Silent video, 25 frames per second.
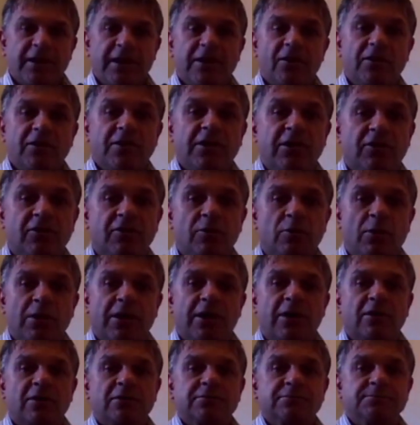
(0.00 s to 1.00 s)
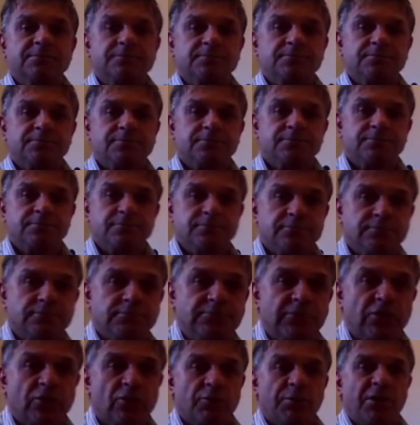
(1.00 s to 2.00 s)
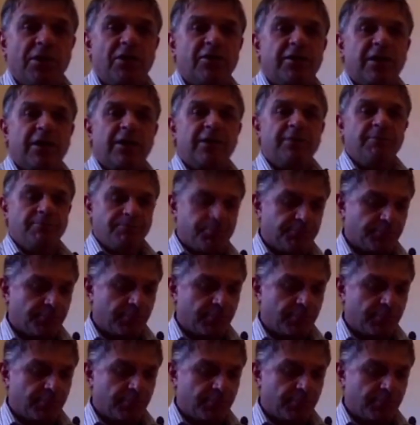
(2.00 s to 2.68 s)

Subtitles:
Yeah, I can hear you well. You hear me okay?